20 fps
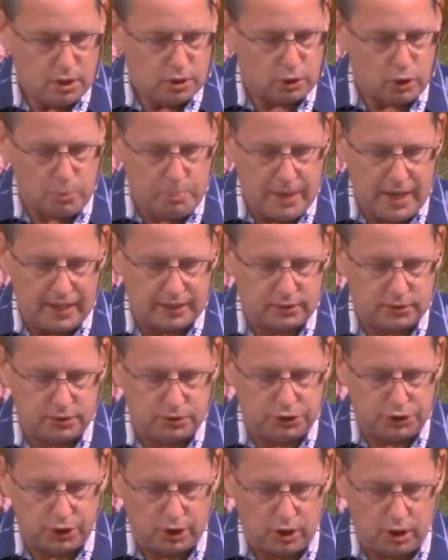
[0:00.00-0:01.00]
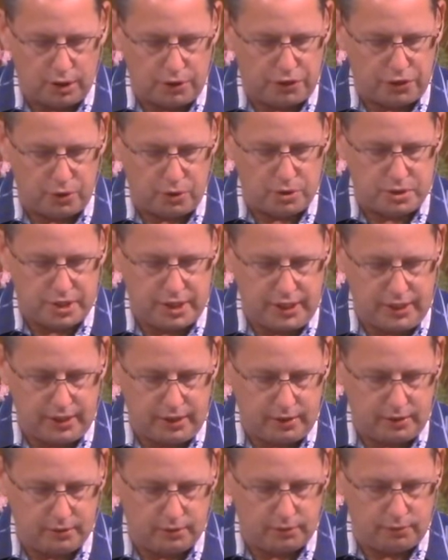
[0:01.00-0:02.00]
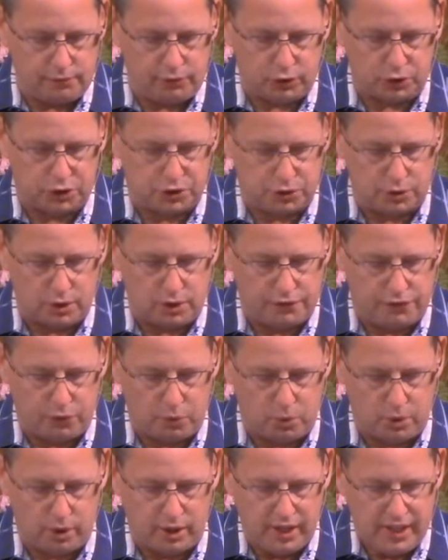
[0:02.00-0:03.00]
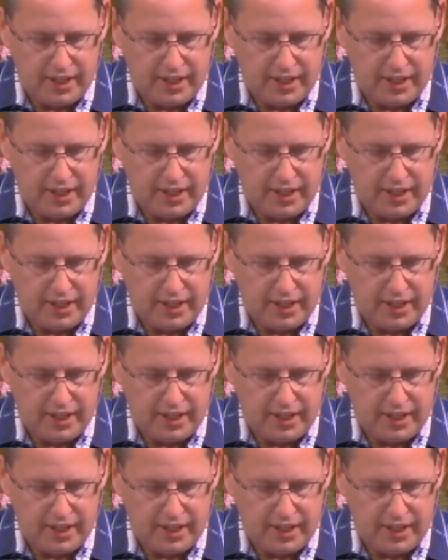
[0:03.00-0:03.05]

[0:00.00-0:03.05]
Go back to John 13, verse 34.